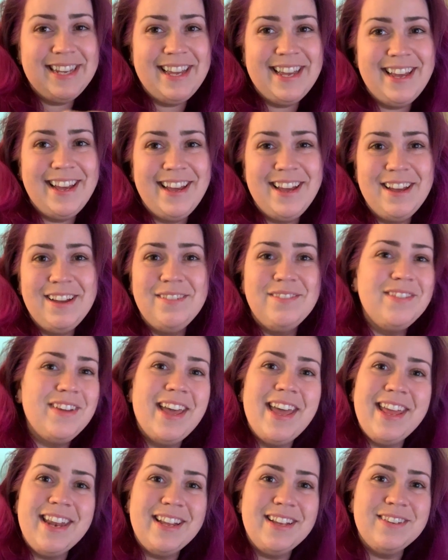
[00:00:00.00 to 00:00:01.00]

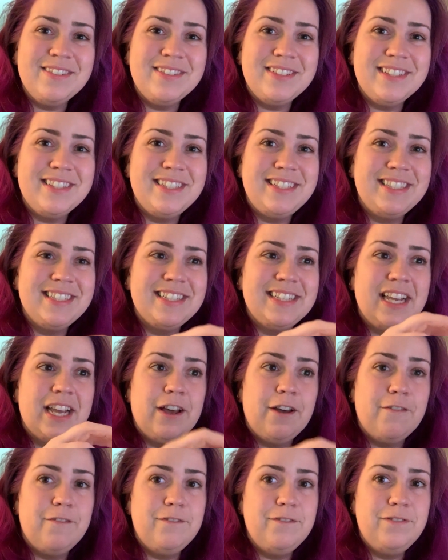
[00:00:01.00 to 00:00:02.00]
and it was just like
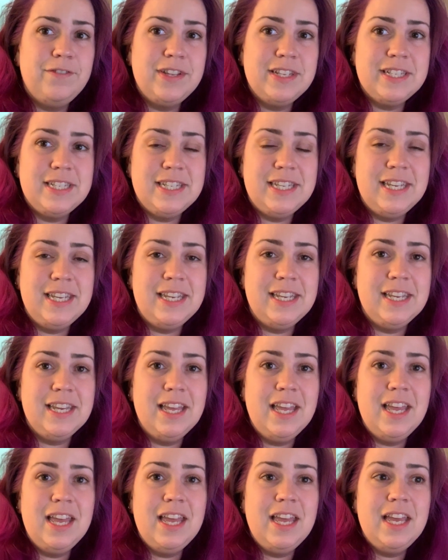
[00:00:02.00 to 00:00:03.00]
a fizzy
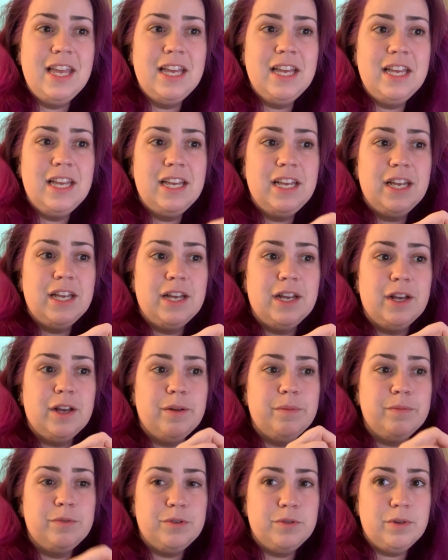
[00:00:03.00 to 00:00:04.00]

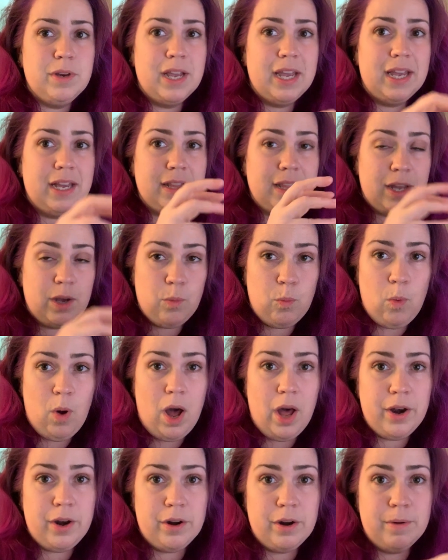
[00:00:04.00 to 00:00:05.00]
drink, like
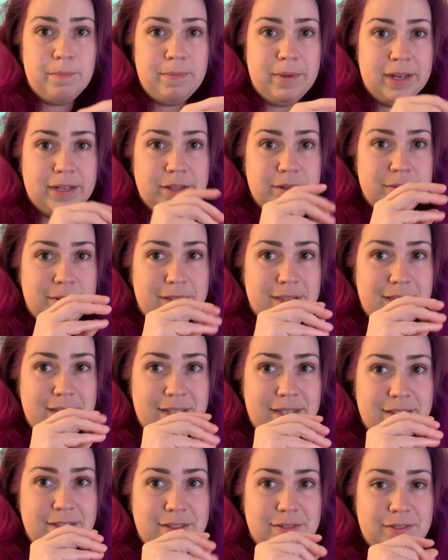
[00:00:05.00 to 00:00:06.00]
water mixed with
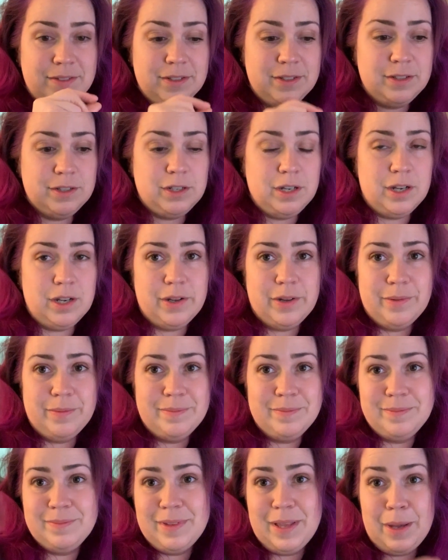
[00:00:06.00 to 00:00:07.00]
these
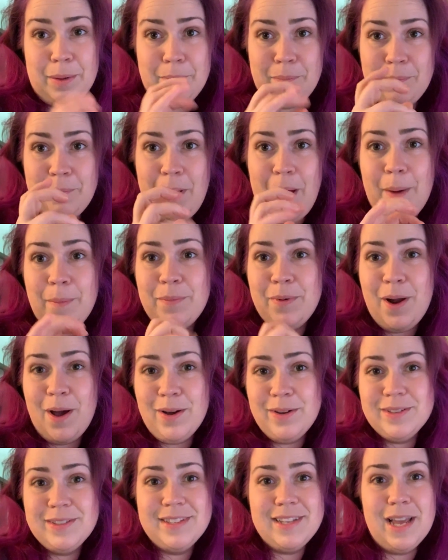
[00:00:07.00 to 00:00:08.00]
like Pop
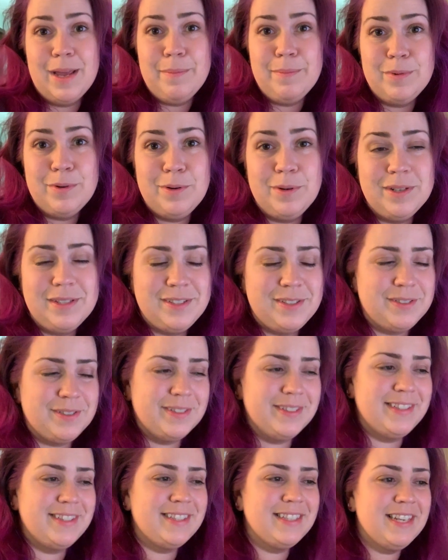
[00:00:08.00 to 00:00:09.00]
Rocks type
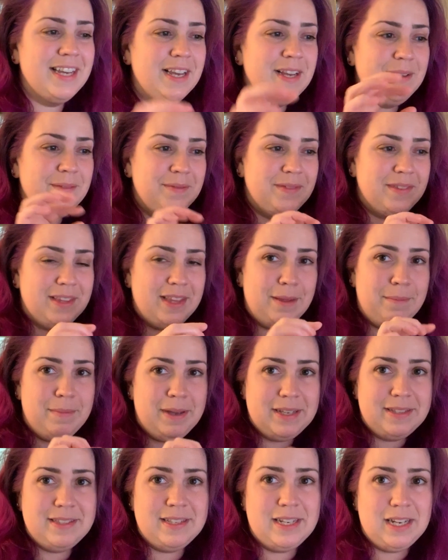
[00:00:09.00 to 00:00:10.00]
crystals. They
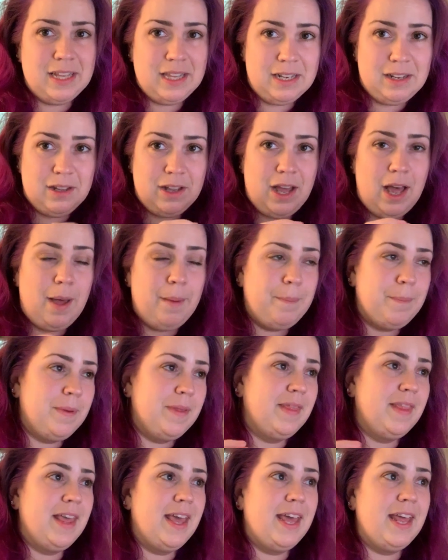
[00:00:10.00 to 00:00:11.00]
mix it in a little cup,
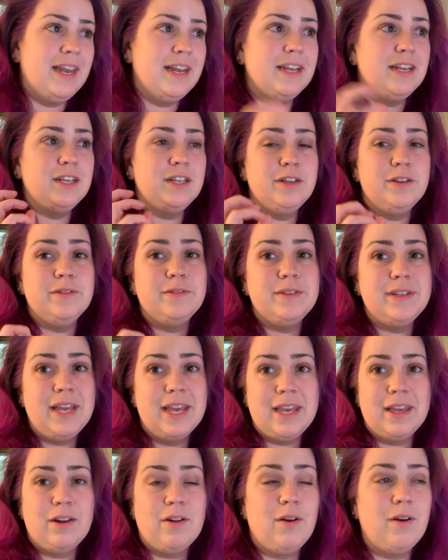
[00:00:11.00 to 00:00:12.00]
and then you
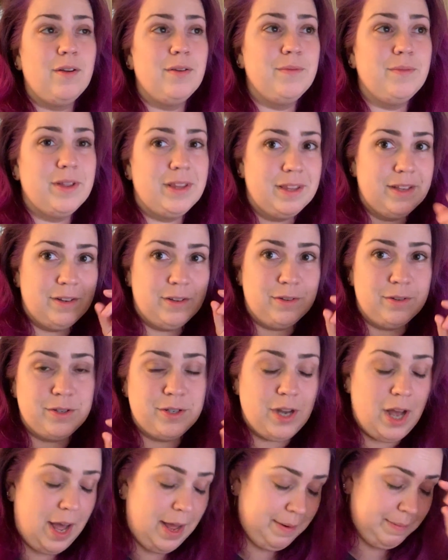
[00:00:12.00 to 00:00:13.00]
take it all in one little
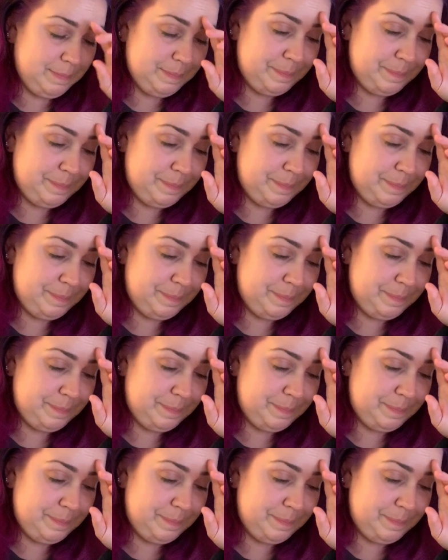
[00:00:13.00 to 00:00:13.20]
shot,